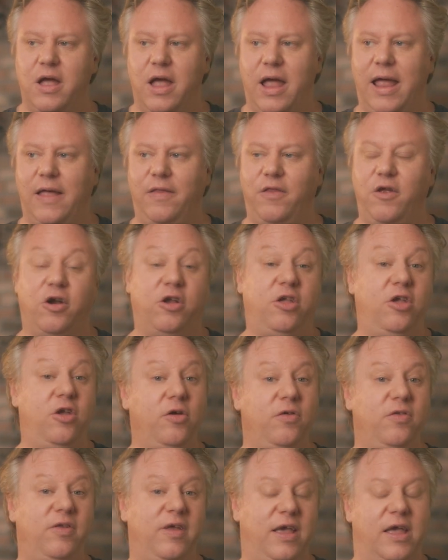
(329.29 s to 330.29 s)
And they're
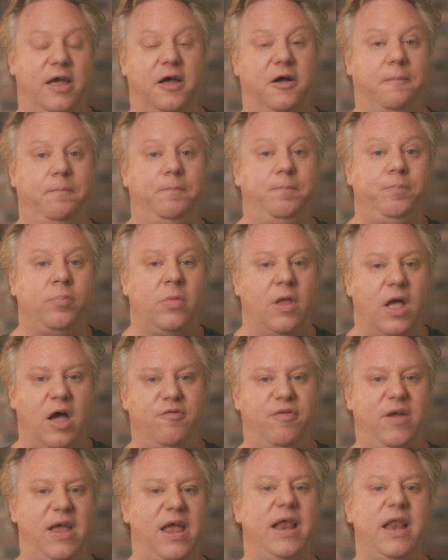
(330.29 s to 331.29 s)
accusing him
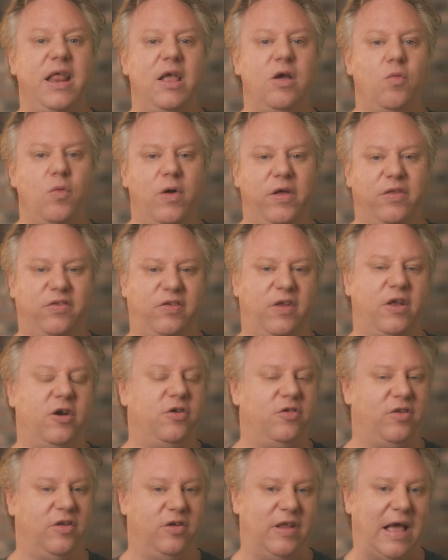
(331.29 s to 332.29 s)
of eating with
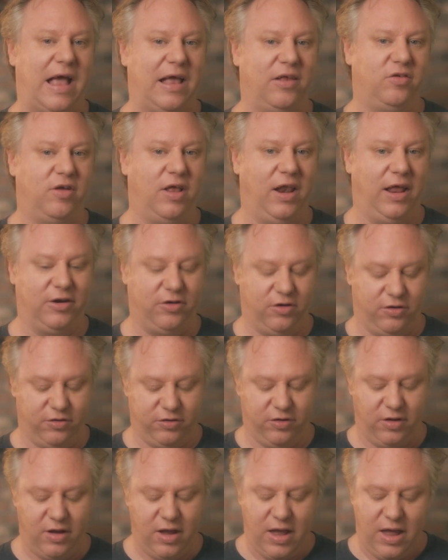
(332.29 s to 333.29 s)
sinners and tax
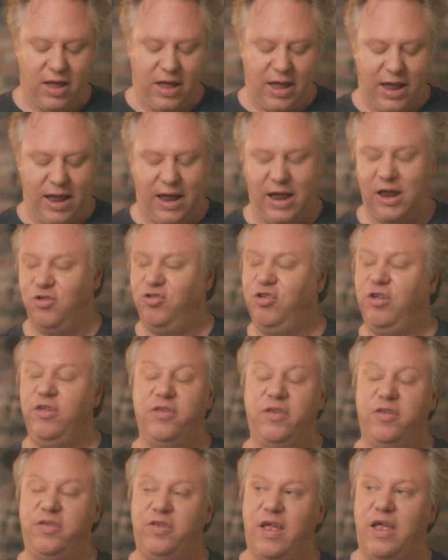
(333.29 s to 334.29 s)
collectors. And
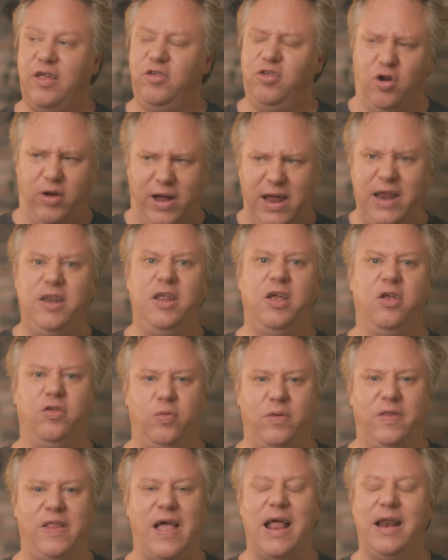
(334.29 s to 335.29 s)
Jesus said, he
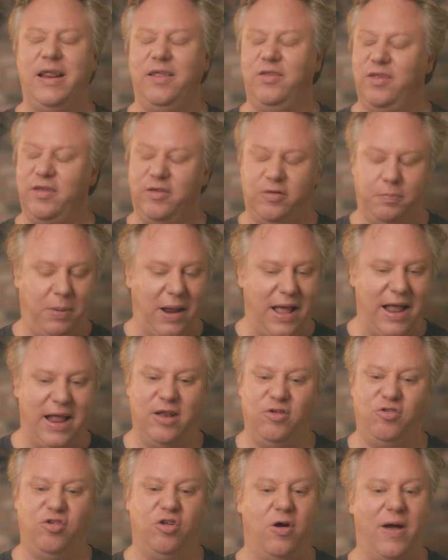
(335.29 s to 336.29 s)
deals with that. He
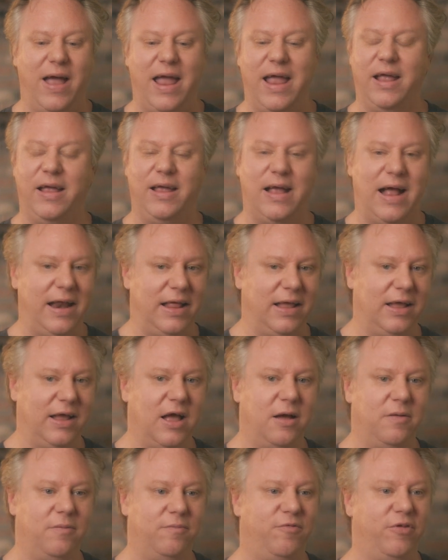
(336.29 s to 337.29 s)
explains, hey, I didn't
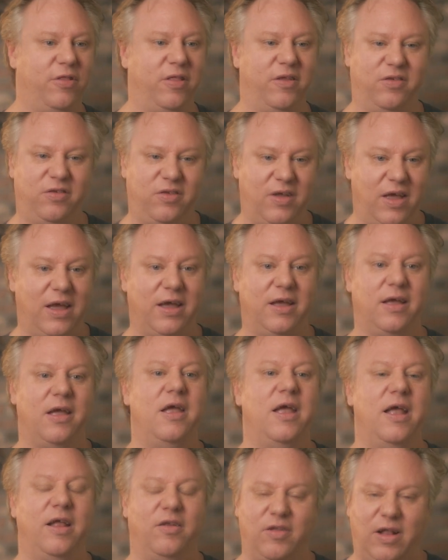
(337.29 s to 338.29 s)
come for the sick.
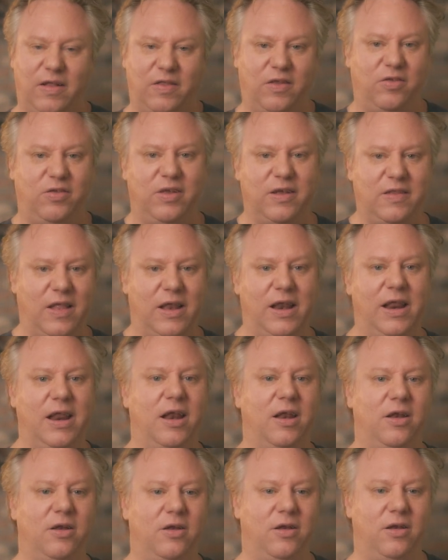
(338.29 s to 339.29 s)
It's not the sick that
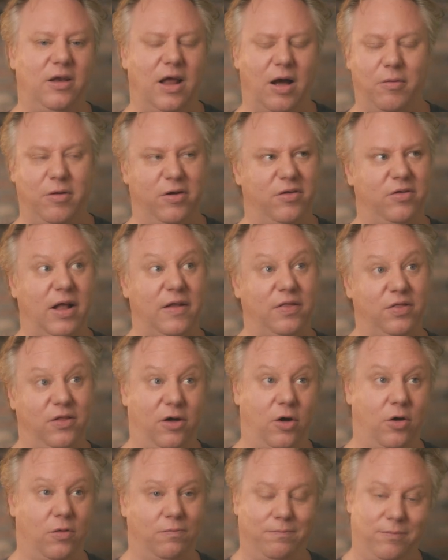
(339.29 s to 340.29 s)
needed, or it's not
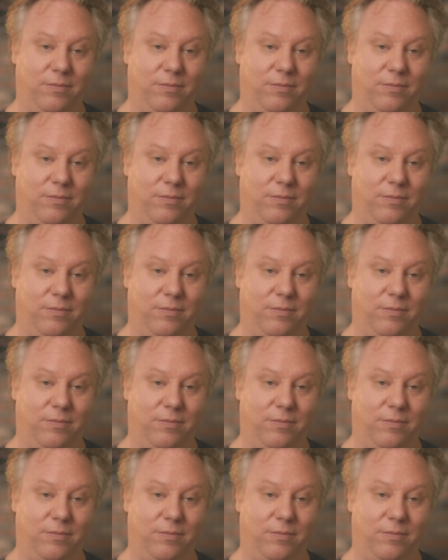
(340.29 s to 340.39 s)
the